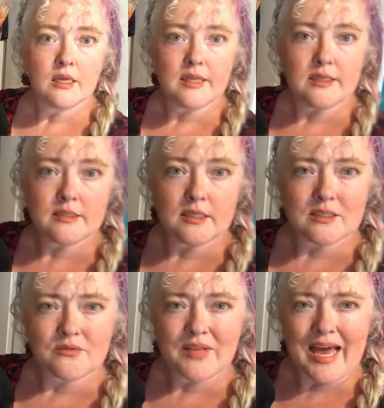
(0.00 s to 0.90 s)
This is
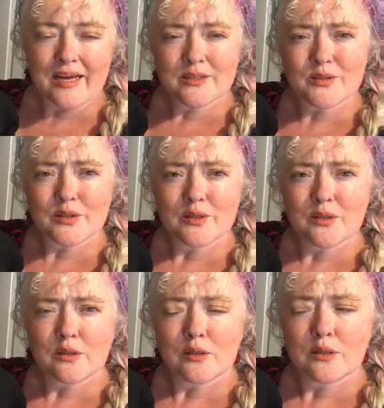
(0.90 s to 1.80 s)
a flax.
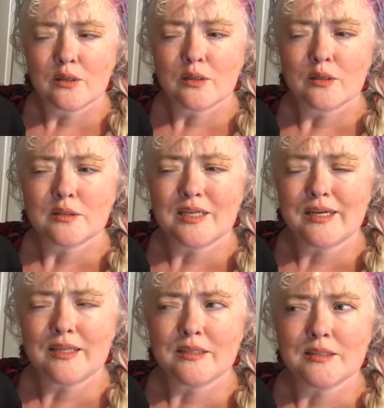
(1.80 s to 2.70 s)
Did I
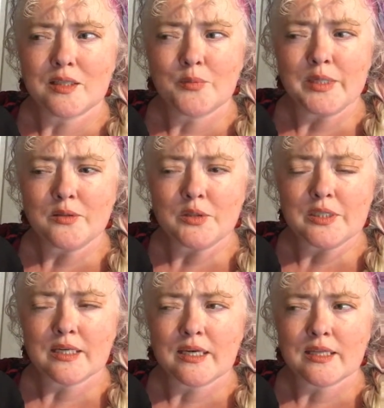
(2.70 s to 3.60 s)
get this at the bins or
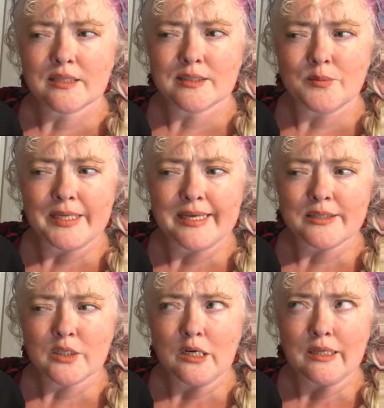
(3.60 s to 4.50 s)
did I get this in my
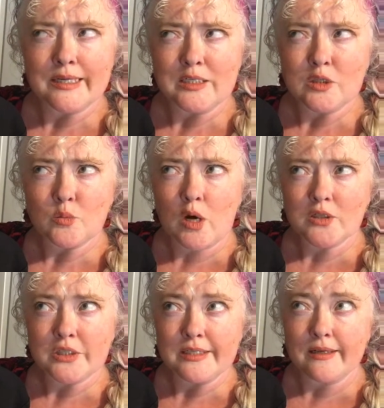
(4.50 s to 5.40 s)
last haul and I just
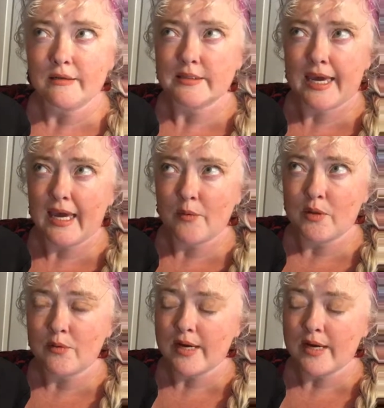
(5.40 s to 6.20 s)
washed it and it's hanging with the